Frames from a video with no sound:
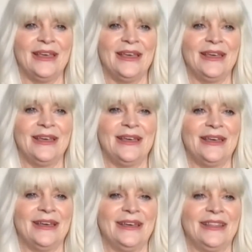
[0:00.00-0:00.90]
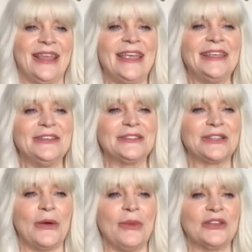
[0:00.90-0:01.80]
Got it. Thank you
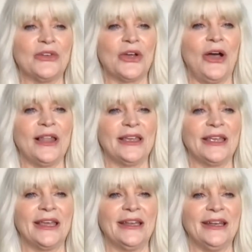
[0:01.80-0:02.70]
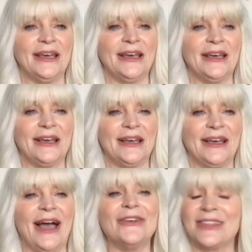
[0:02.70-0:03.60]
so much for calling in. Perfect.
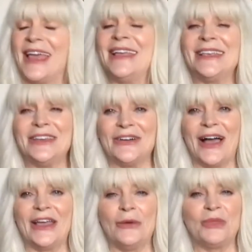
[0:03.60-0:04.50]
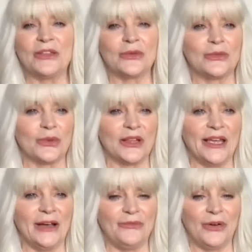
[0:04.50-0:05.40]
Uh, thank you. I hope this was really thank
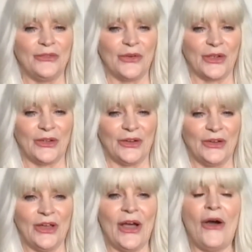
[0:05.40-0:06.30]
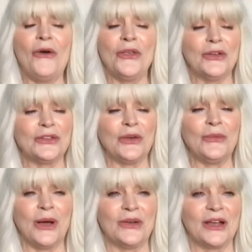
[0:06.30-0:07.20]
helpful you so for much. you. Oh, you're so
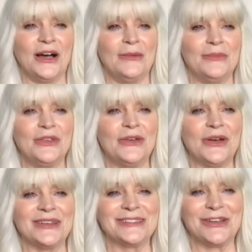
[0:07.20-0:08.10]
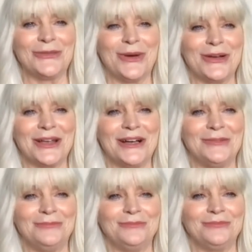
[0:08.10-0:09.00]
welcome. You are so welcome.
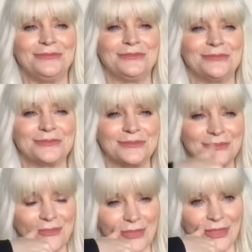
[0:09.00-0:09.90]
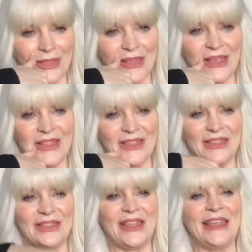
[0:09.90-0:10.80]
It, it was. Thank you.
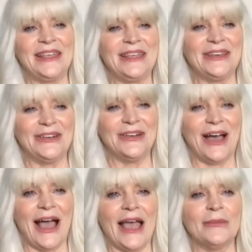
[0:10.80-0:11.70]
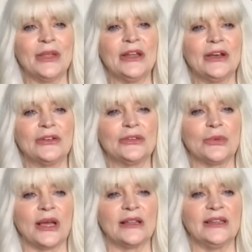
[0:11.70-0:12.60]
Thank you. I'm going to go
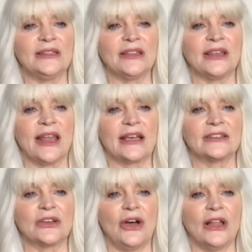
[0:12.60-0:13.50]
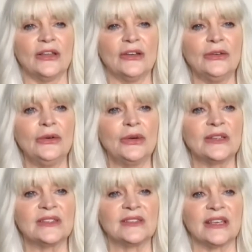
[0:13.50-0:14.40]
directly to the next caller who
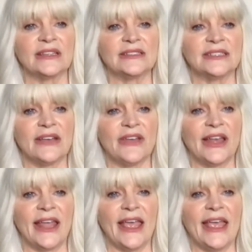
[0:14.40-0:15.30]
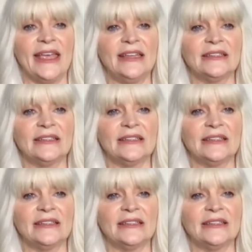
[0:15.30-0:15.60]
is 678.